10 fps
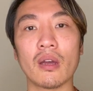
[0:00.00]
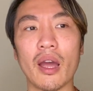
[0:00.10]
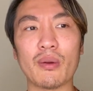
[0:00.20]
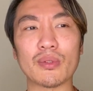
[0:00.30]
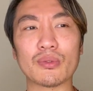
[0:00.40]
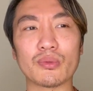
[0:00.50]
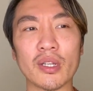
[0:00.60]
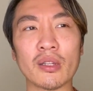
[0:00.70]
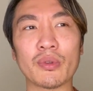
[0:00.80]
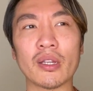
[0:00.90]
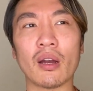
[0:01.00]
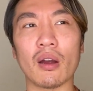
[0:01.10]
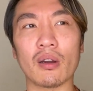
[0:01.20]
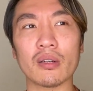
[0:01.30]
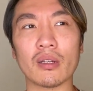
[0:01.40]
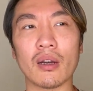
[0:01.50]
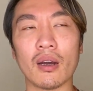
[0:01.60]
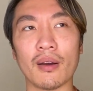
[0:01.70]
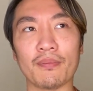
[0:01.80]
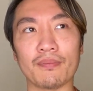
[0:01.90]
It was really hard,
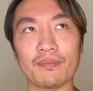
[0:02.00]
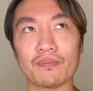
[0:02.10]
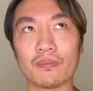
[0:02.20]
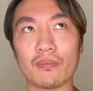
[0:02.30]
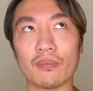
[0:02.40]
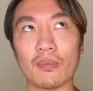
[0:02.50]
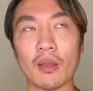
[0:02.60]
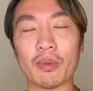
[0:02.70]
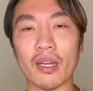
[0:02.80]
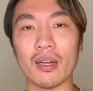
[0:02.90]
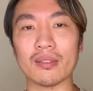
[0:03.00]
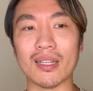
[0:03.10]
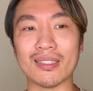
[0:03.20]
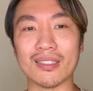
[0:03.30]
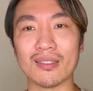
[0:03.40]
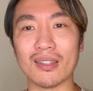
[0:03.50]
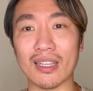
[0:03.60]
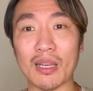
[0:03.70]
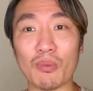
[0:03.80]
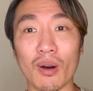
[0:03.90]
because I
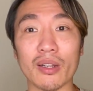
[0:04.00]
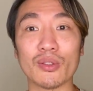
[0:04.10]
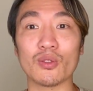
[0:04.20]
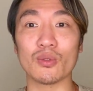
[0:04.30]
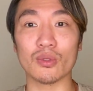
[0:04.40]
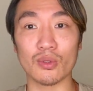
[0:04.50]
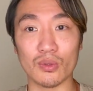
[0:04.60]
keep wanting to